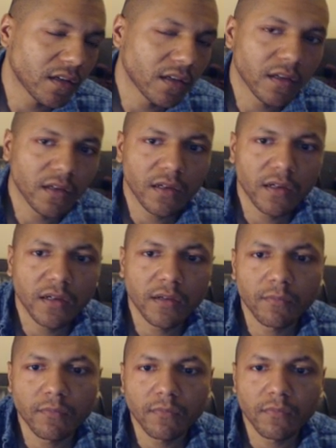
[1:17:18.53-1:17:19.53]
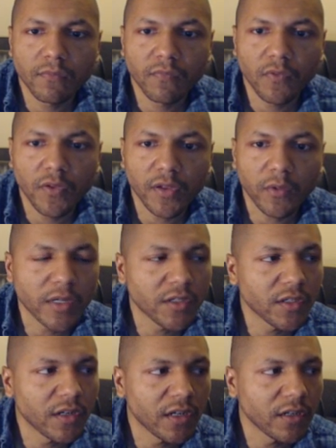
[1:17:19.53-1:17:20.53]
Um, for the
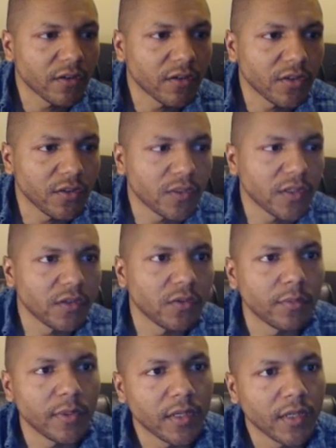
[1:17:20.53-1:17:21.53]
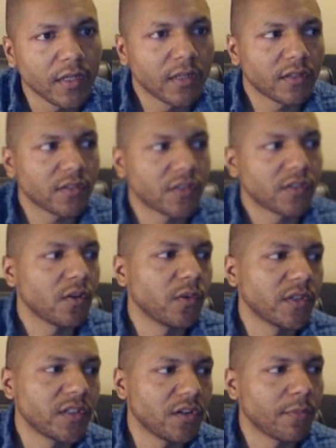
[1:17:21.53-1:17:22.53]
question on here on YouTube, just go
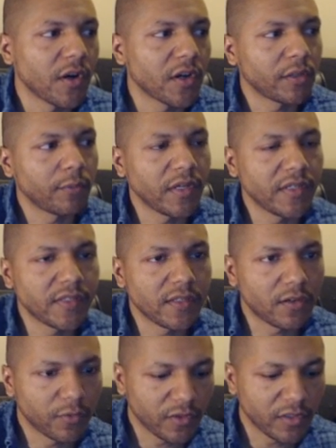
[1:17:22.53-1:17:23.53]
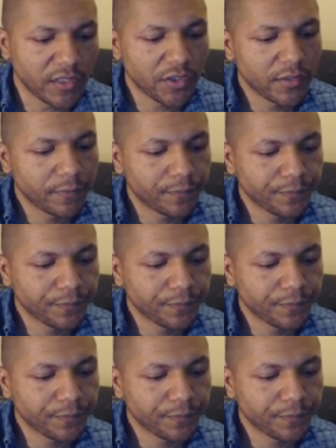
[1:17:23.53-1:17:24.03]
into your marketplace in Unreal Engine,